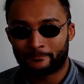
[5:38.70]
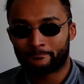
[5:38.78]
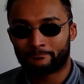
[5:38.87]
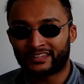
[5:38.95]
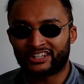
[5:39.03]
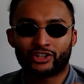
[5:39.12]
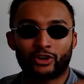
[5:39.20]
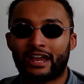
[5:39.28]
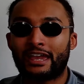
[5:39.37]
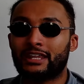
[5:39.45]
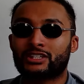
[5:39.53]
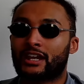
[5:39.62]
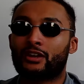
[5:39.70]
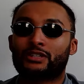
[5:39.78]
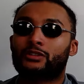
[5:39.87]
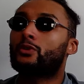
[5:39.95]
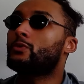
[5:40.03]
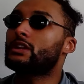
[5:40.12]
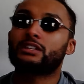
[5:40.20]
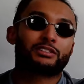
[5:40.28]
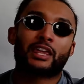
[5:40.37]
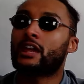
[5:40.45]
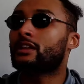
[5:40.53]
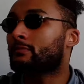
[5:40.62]
Then you got AJ, who's had all these
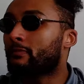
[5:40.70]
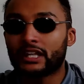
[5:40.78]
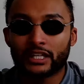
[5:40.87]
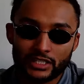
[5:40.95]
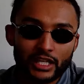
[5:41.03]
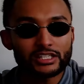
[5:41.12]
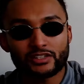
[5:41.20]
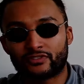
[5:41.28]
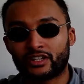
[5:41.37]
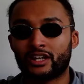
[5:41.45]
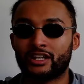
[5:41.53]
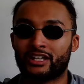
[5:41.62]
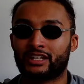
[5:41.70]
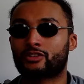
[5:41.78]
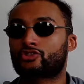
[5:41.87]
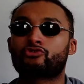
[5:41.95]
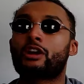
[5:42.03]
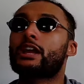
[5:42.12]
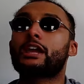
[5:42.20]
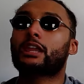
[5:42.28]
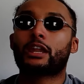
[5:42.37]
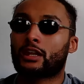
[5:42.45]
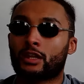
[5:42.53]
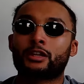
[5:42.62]
10 million years of learning and
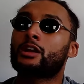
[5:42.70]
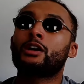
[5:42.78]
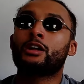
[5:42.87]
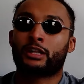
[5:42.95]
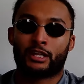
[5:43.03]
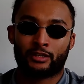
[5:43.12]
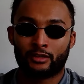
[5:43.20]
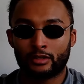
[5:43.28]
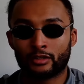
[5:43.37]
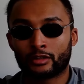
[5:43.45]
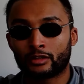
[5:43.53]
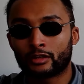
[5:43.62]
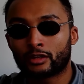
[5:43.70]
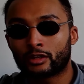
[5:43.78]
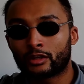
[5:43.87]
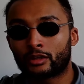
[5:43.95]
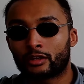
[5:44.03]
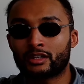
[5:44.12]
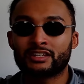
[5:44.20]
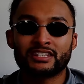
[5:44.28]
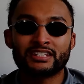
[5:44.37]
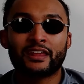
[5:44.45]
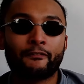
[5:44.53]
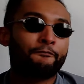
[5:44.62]
training and learning. And he's
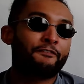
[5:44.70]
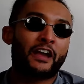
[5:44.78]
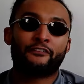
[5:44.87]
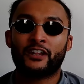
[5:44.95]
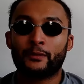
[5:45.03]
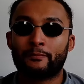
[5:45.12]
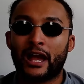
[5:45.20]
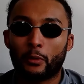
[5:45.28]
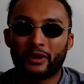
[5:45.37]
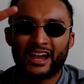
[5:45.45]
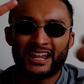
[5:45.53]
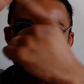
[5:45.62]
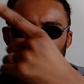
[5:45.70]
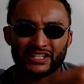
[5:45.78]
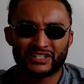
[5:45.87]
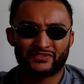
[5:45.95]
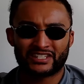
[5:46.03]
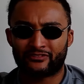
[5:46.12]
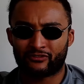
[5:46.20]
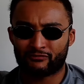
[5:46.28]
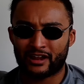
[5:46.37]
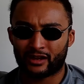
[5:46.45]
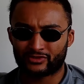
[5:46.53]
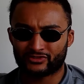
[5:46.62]
in there faffing about with Hellenius for 7
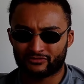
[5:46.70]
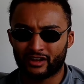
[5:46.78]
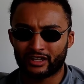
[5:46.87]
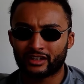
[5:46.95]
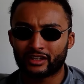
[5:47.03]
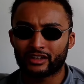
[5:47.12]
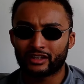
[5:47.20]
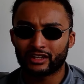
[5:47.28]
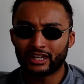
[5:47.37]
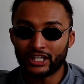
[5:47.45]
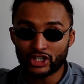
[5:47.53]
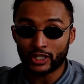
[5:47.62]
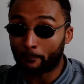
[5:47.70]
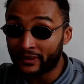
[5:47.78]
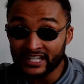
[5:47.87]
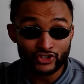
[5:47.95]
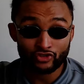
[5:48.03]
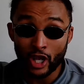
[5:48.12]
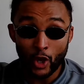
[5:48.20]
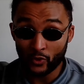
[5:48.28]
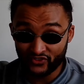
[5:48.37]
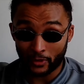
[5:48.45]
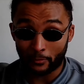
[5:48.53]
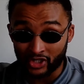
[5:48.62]
rounds, right? He should have been with
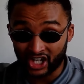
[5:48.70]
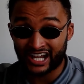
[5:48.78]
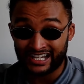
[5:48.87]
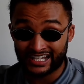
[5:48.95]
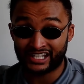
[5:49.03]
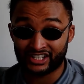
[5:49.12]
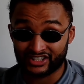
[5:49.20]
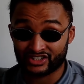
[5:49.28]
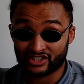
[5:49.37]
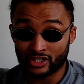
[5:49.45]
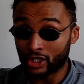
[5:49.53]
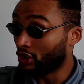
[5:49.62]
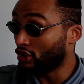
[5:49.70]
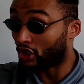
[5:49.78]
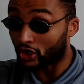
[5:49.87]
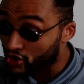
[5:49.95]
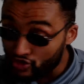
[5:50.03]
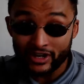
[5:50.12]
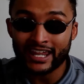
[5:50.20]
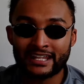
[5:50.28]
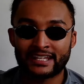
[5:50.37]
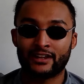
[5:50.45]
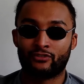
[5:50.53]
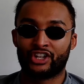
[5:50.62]
someone like Hellenius. You go straight in
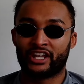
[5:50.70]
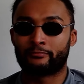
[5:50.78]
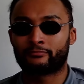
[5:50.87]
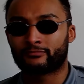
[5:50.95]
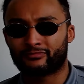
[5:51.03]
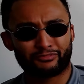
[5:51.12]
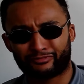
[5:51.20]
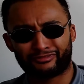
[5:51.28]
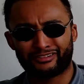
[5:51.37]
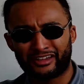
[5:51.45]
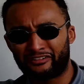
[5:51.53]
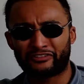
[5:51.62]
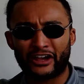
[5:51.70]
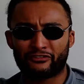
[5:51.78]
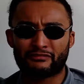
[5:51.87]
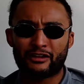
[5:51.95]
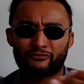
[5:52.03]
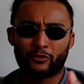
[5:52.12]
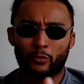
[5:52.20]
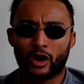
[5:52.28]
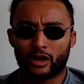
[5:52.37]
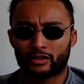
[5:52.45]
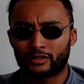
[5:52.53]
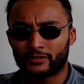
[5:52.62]
there on him. Faff around for
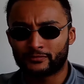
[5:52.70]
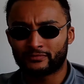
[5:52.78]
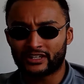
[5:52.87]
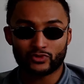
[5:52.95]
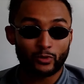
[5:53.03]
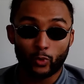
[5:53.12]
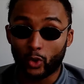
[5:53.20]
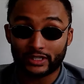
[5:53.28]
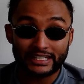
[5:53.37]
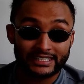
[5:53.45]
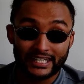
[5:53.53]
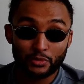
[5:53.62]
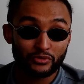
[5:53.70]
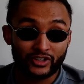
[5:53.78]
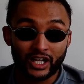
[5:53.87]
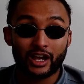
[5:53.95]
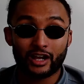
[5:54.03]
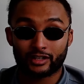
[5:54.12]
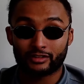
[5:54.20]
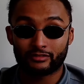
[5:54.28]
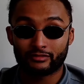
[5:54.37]
what? That's what Wardley did with Clark.